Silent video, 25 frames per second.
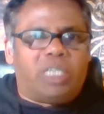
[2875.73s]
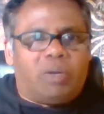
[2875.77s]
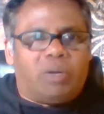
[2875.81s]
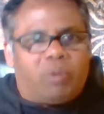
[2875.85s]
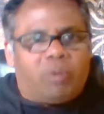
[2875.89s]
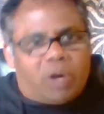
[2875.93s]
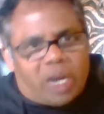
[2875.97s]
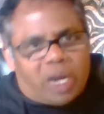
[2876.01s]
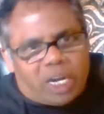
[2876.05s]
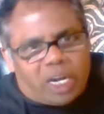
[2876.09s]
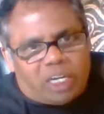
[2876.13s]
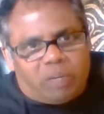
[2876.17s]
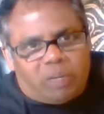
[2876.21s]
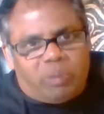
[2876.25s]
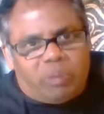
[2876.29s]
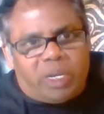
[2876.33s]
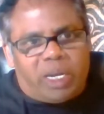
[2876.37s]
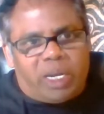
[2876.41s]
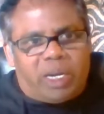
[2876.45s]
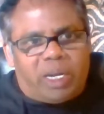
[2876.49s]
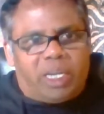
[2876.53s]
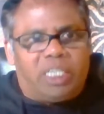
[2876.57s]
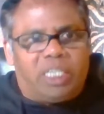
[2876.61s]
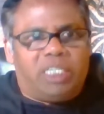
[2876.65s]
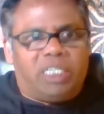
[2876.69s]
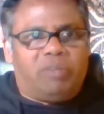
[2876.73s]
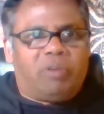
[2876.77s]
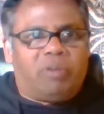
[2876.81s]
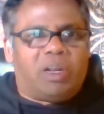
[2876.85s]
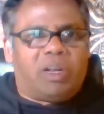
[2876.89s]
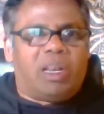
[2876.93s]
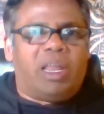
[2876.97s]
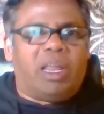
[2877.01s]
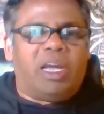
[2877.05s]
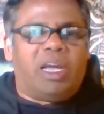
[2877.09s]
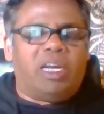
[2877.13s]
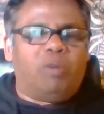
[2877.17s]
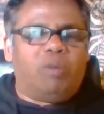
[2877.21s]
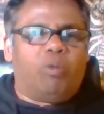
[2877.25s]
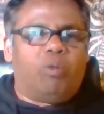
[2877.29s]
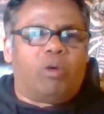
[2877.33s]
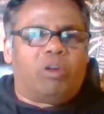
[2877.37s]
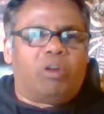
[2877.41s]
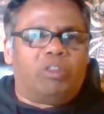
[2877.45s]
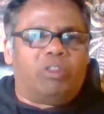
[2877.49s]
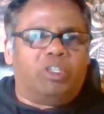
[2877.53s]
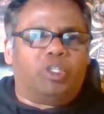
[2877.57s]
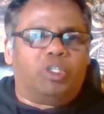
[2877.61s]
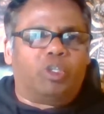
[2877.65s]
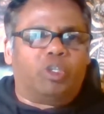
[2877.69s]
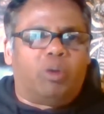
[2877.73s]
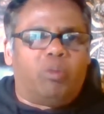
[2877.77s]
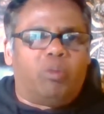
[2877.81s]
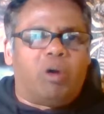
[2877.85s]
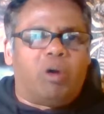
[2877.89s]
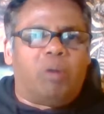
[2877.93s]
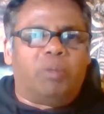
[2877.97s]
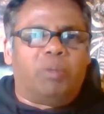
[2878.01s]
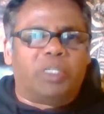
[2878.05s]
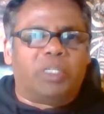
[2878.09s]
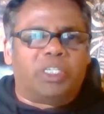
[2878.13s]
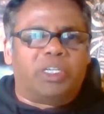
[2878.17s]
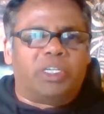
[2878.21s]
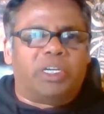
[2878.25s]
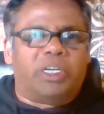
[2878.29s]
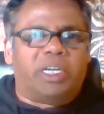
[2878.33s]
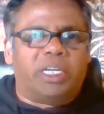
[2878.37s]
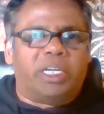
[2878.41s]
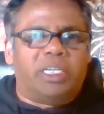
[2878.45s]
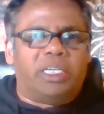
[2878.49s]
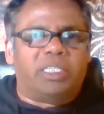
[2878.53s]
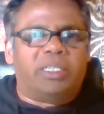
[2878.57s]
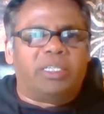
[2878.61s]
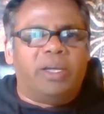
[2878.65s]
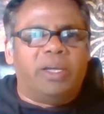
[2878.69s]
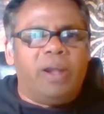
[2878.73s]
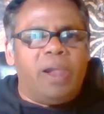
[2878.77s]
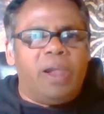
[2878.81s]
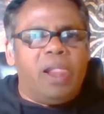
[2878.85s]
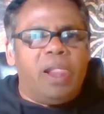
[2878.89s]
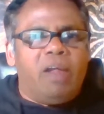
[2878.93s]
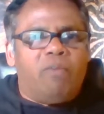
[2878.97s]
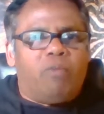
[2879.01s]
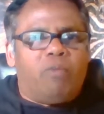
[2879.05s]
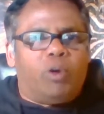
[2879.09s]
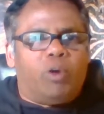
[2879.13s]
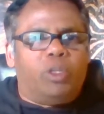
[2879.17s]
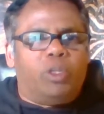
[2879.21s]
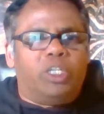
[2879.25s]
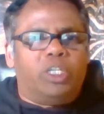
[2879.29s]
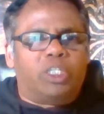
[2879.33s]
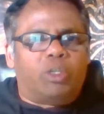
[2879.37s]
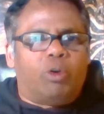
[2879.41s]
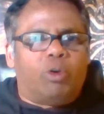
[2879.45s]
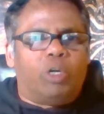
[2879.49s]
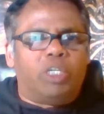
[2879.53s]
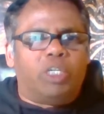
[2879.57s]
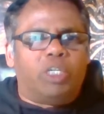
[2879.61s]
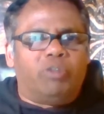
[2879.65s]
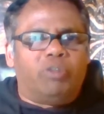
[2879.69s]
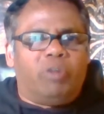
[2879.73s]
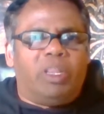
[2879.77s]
I would like to be an AGV client. What are the job opportunities for this course?